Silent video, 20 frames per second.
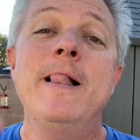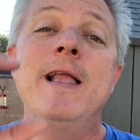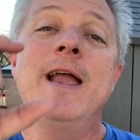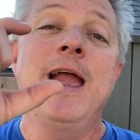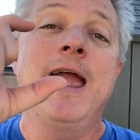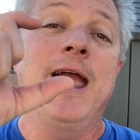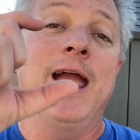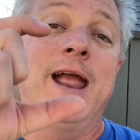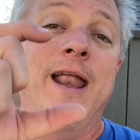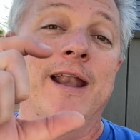
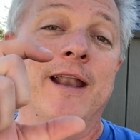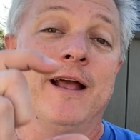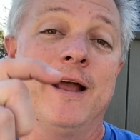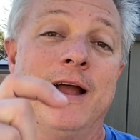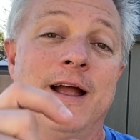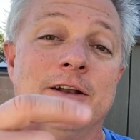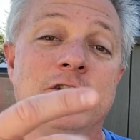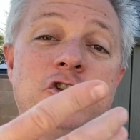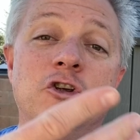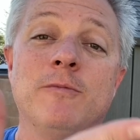And
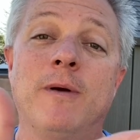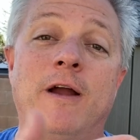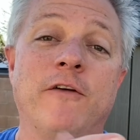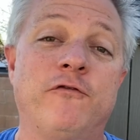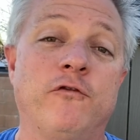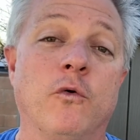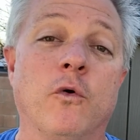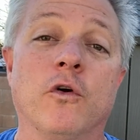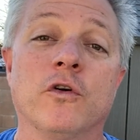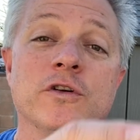
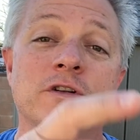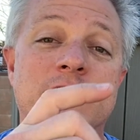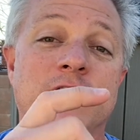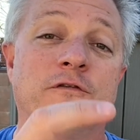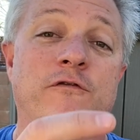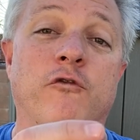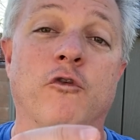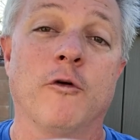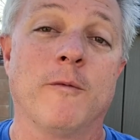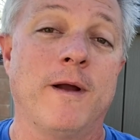2x4s and
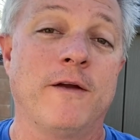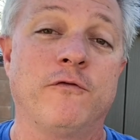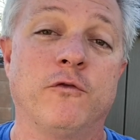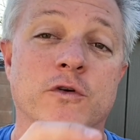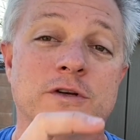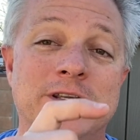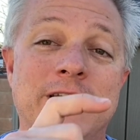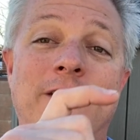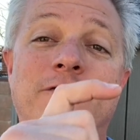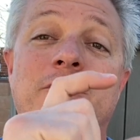
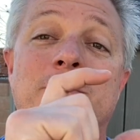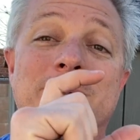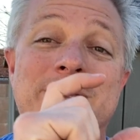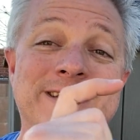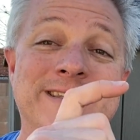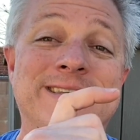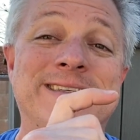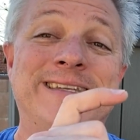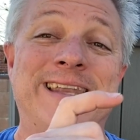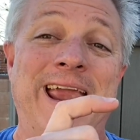4x4s have to be
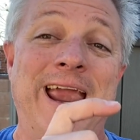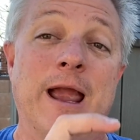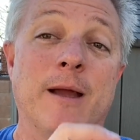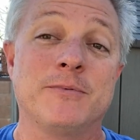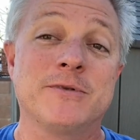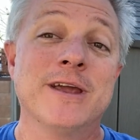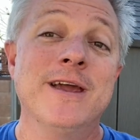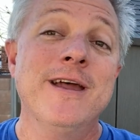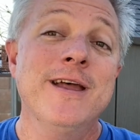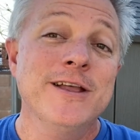
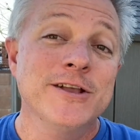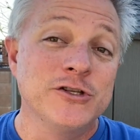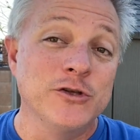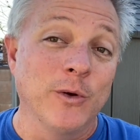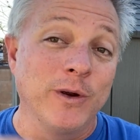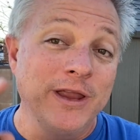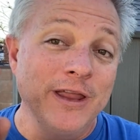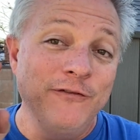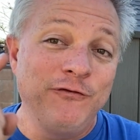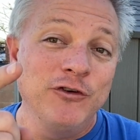stamped.
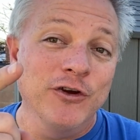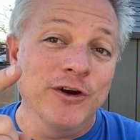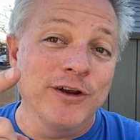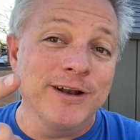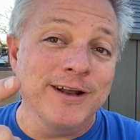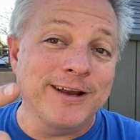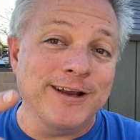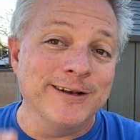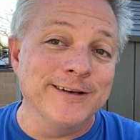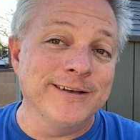So if you're
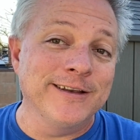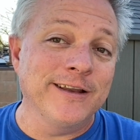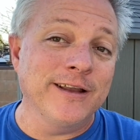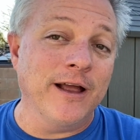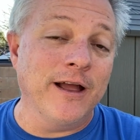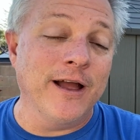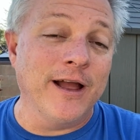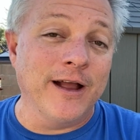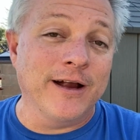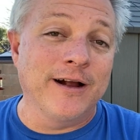going
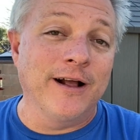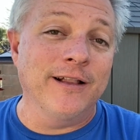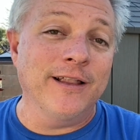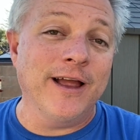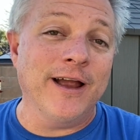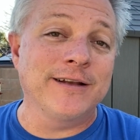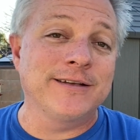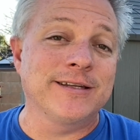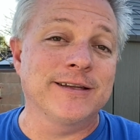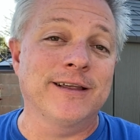to
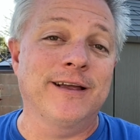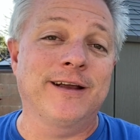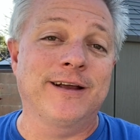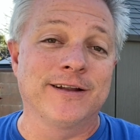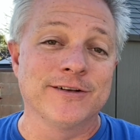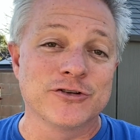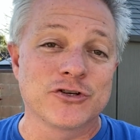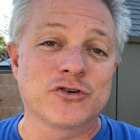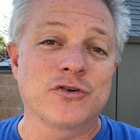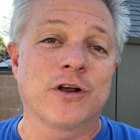collect
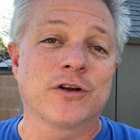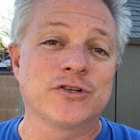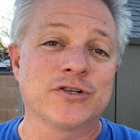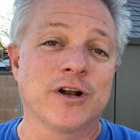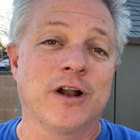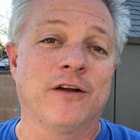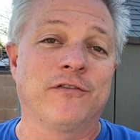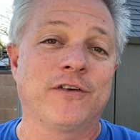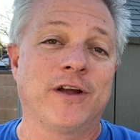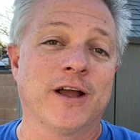construction
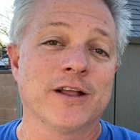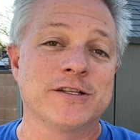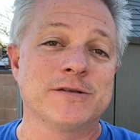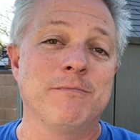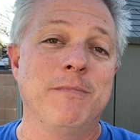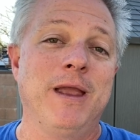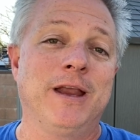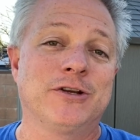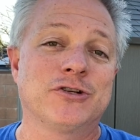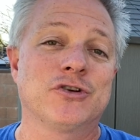offcuts,
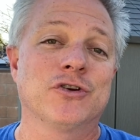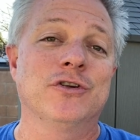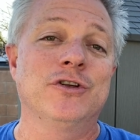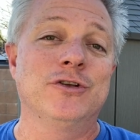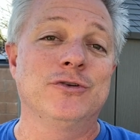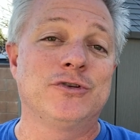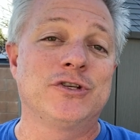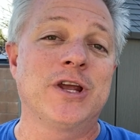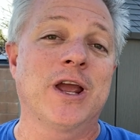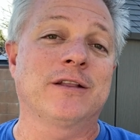make sure
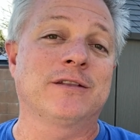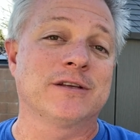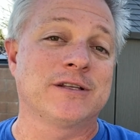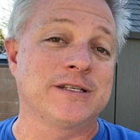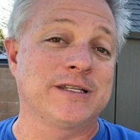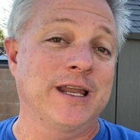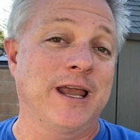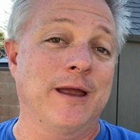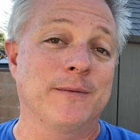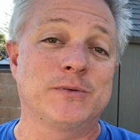you check the
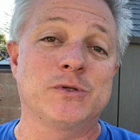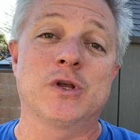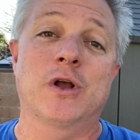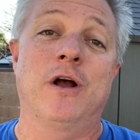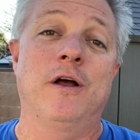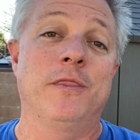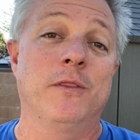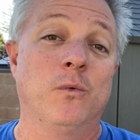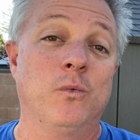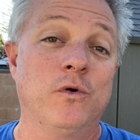stamps
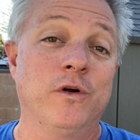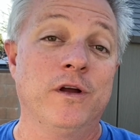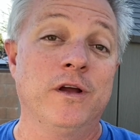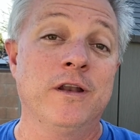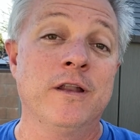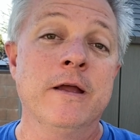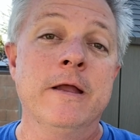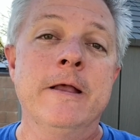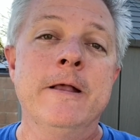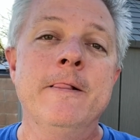on the
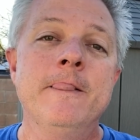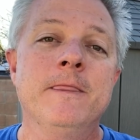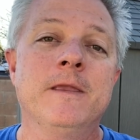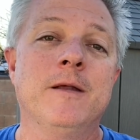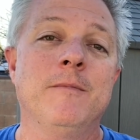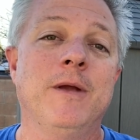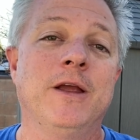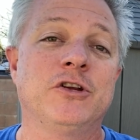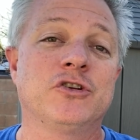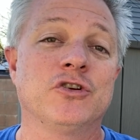wood
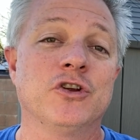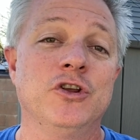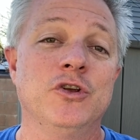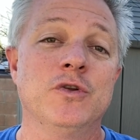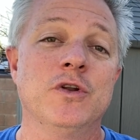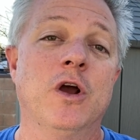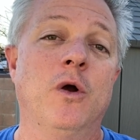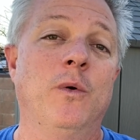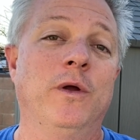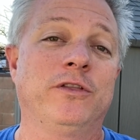and make sure you
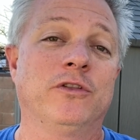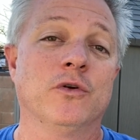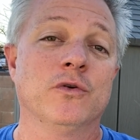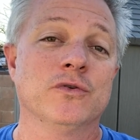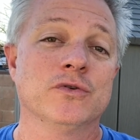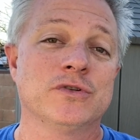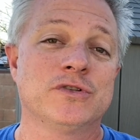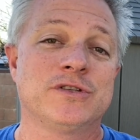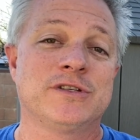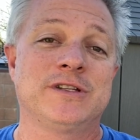know what
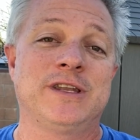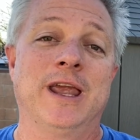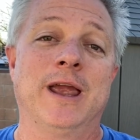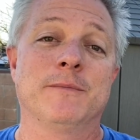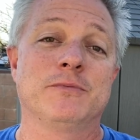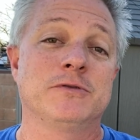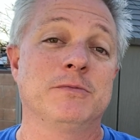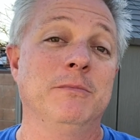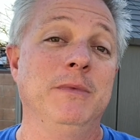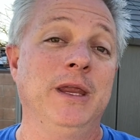those
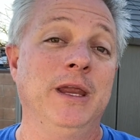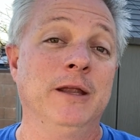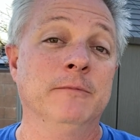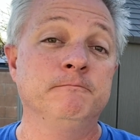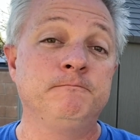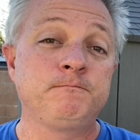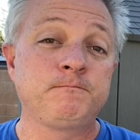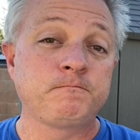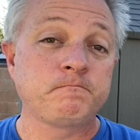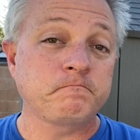stamps
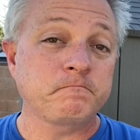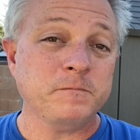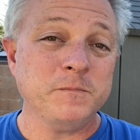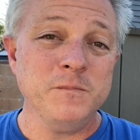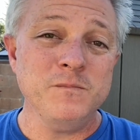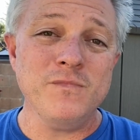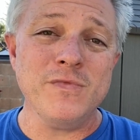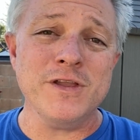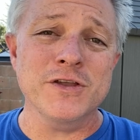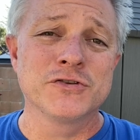mean,
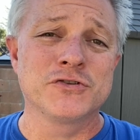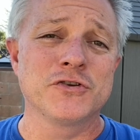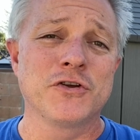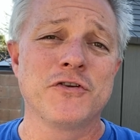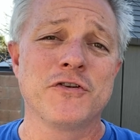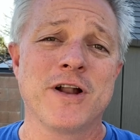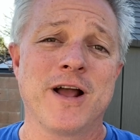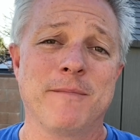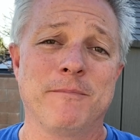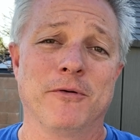so
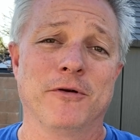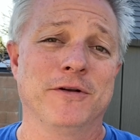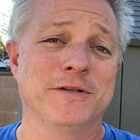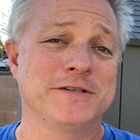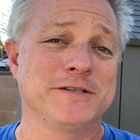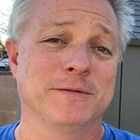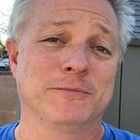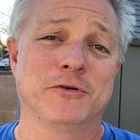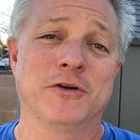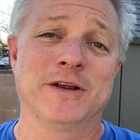you're not burning
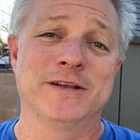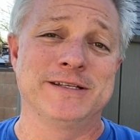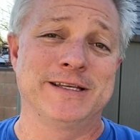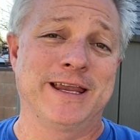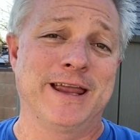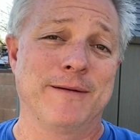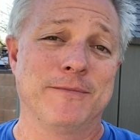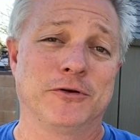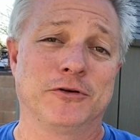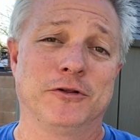some crazy
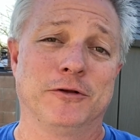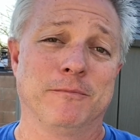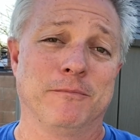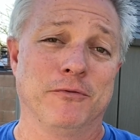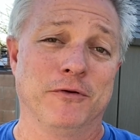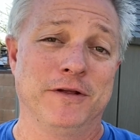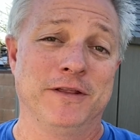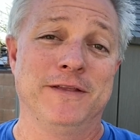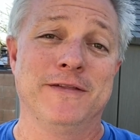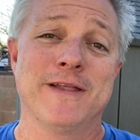chemical and
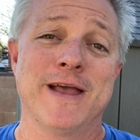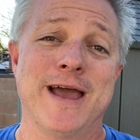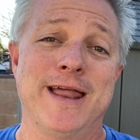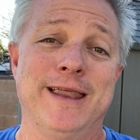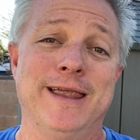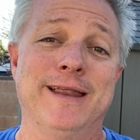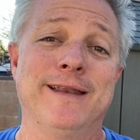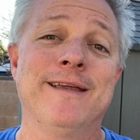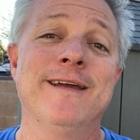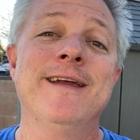breathing that
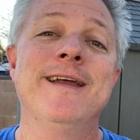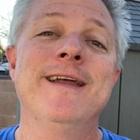in.